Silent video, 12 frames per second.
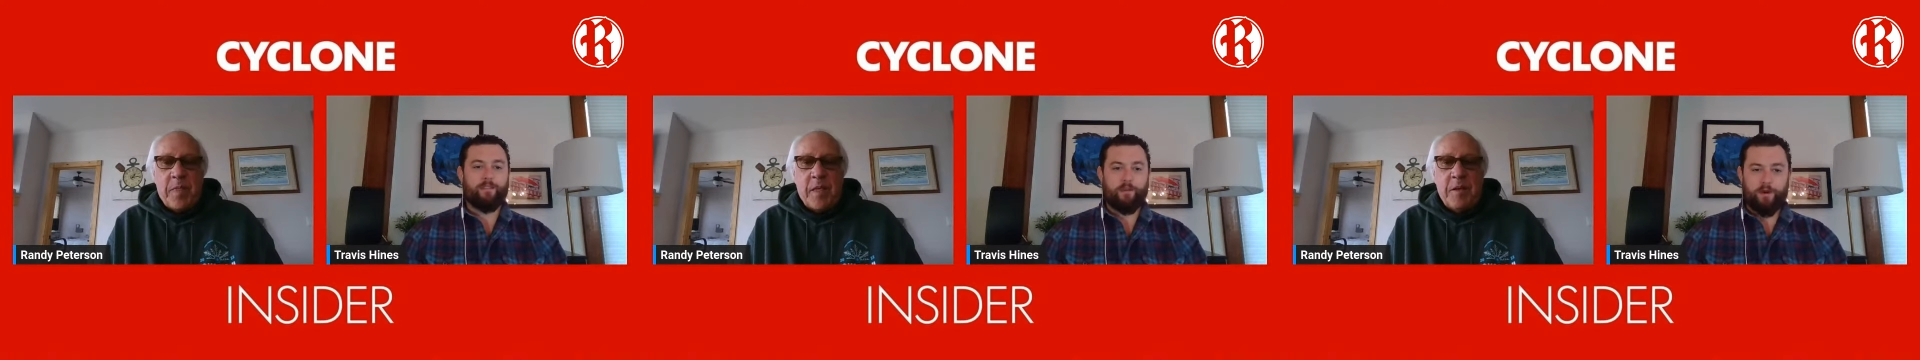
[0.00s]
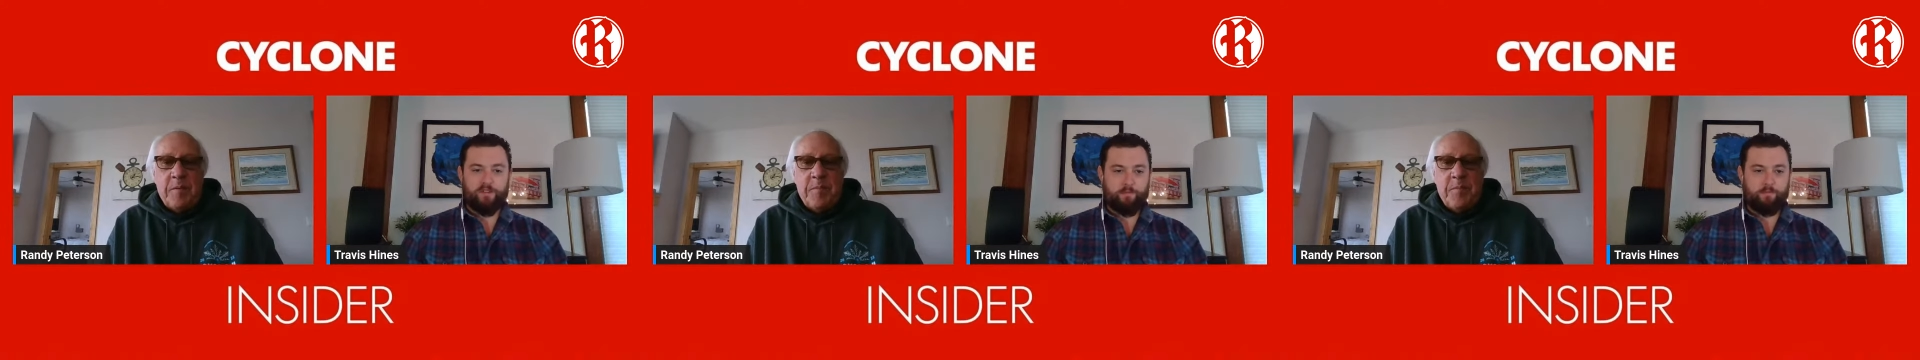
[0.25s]

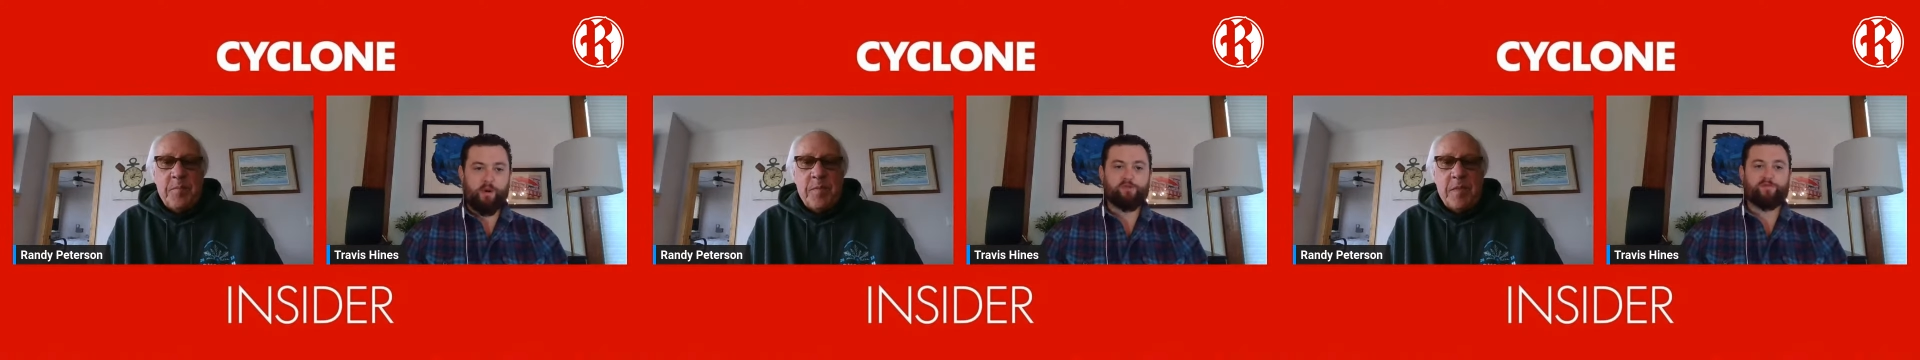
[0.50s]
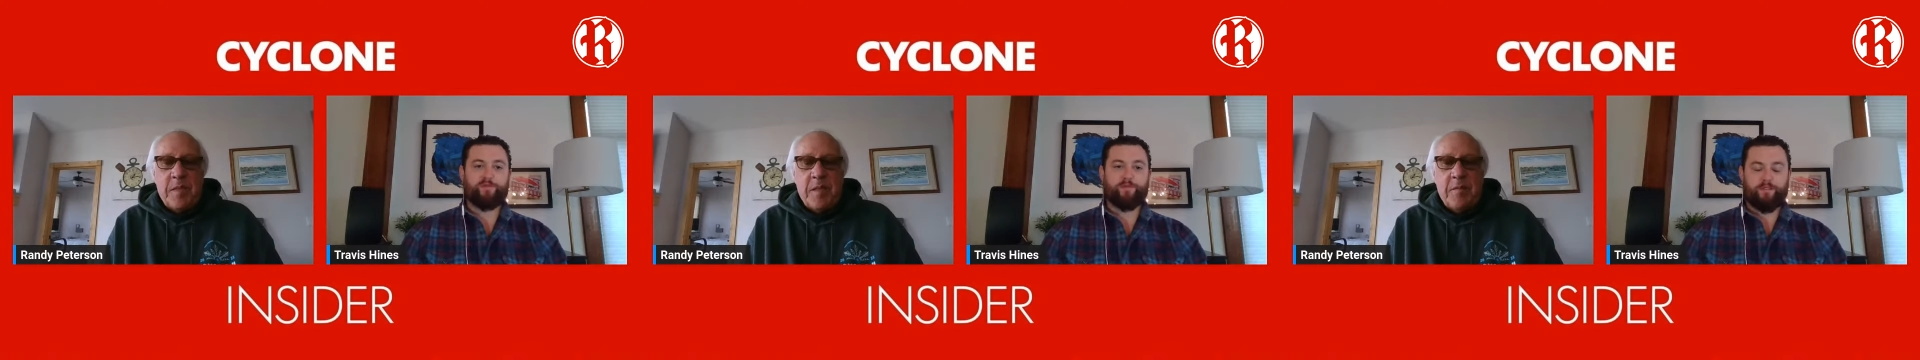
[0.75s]
Speaker 1: the most
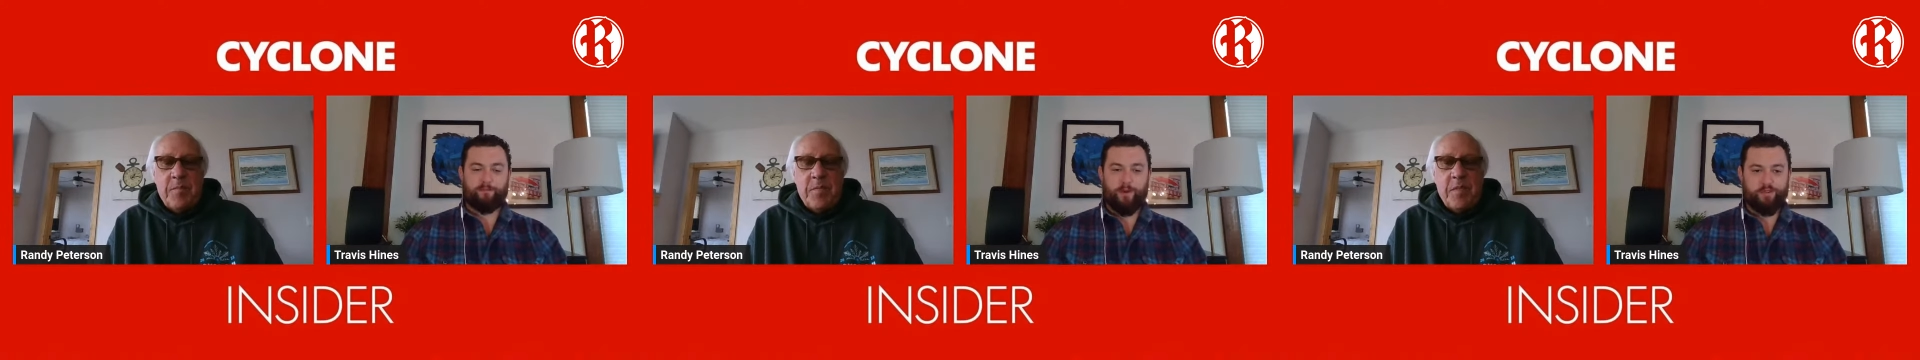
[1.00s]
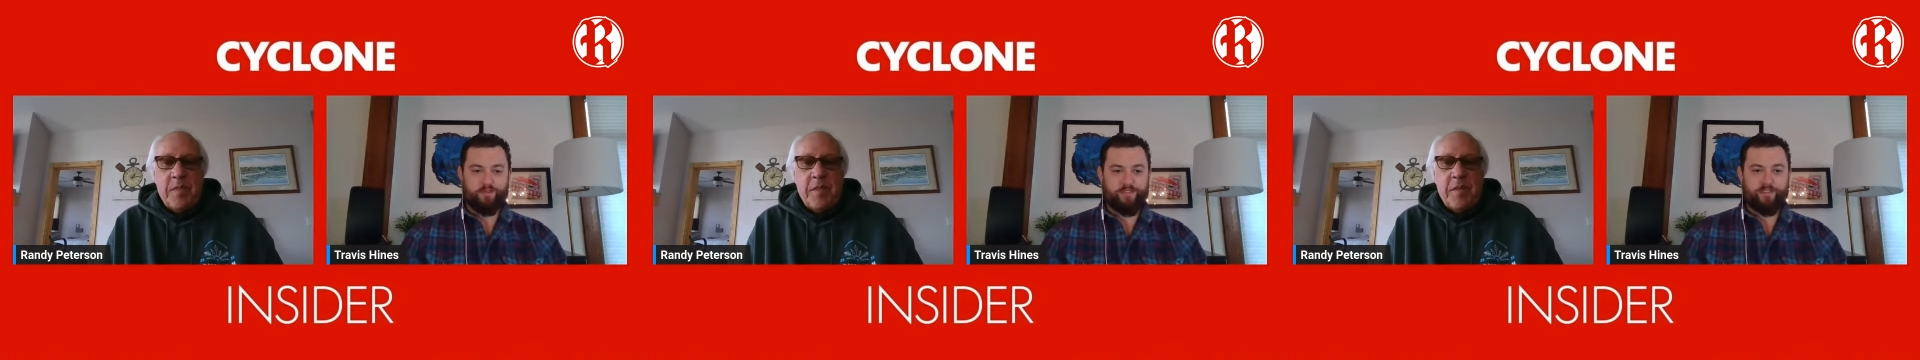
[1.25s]
boastful,
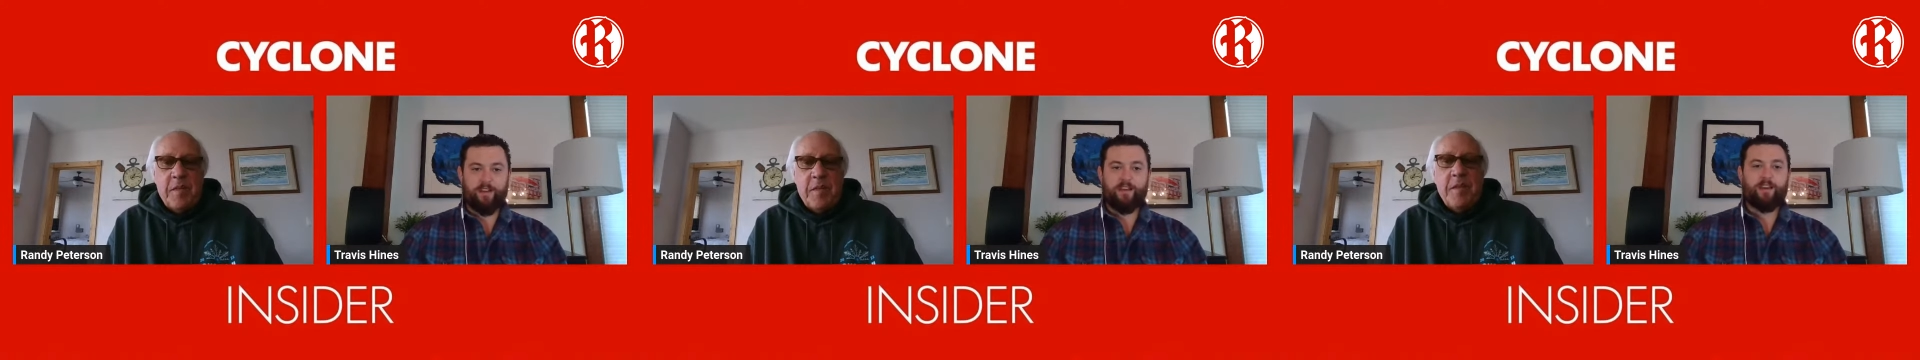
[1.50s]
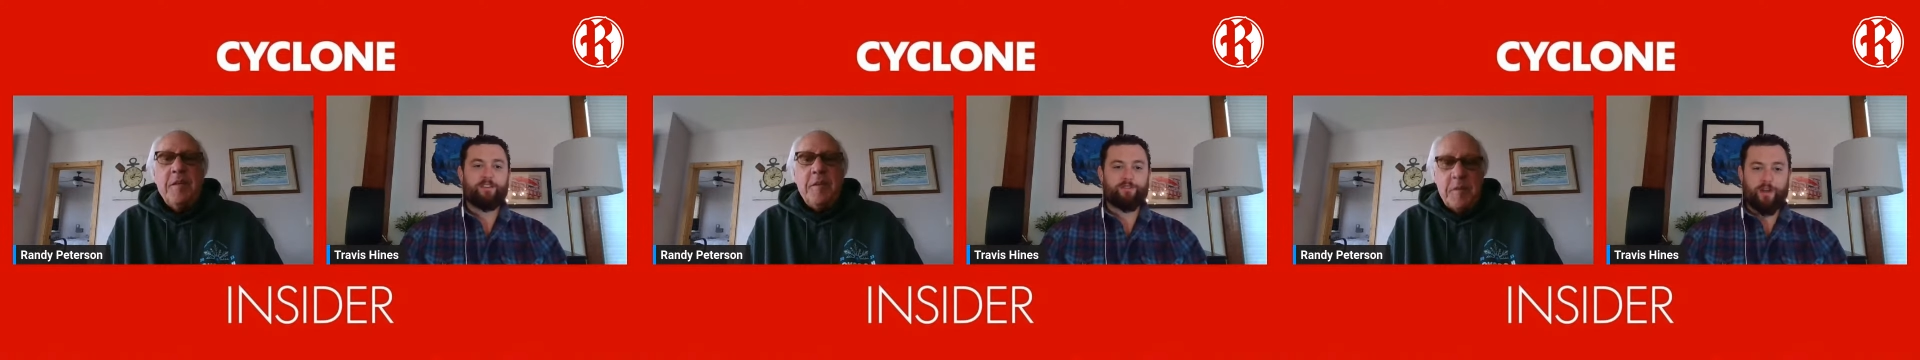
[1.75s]
most
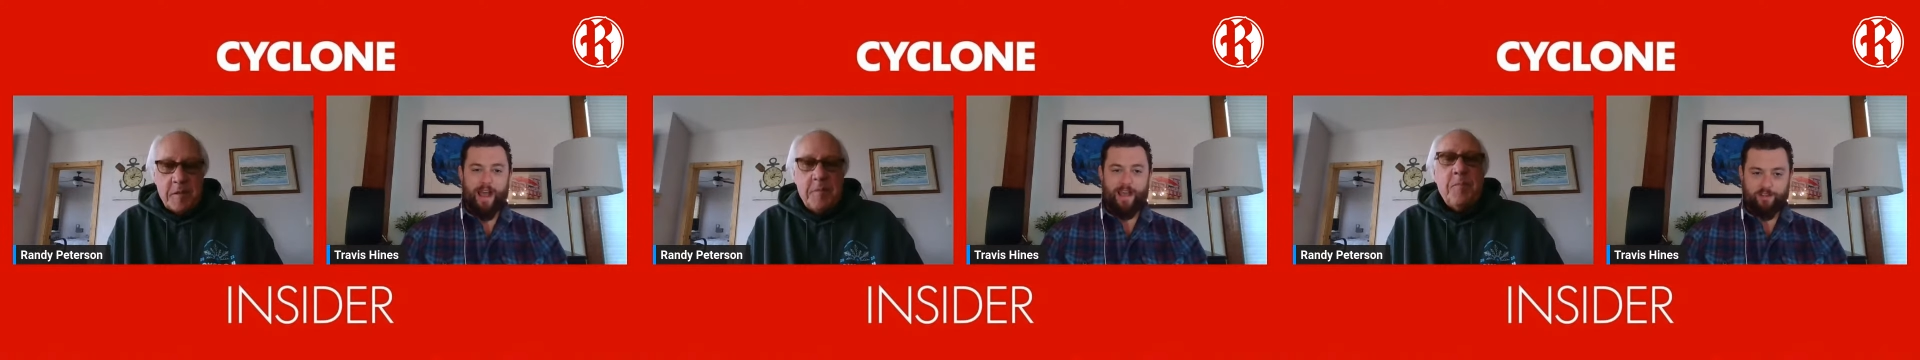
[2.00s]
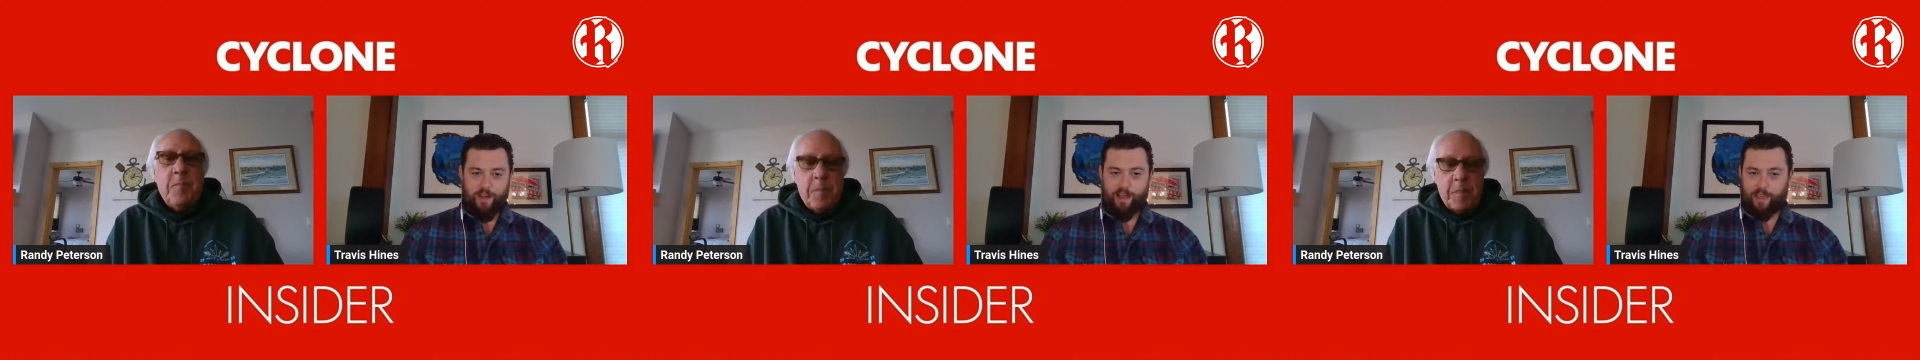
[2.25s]

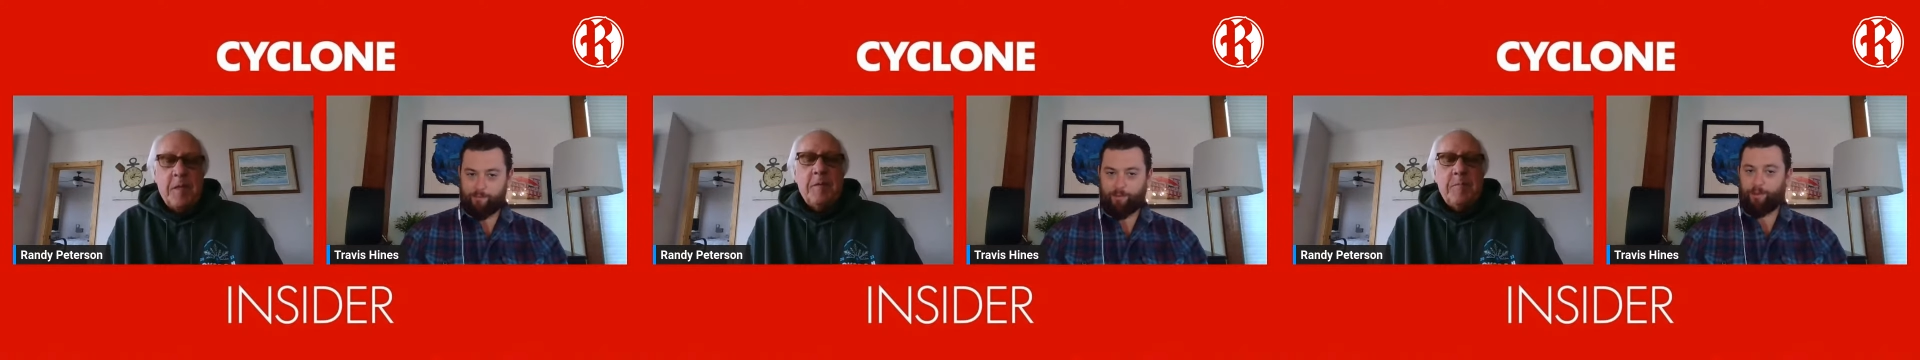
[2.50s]
trash talking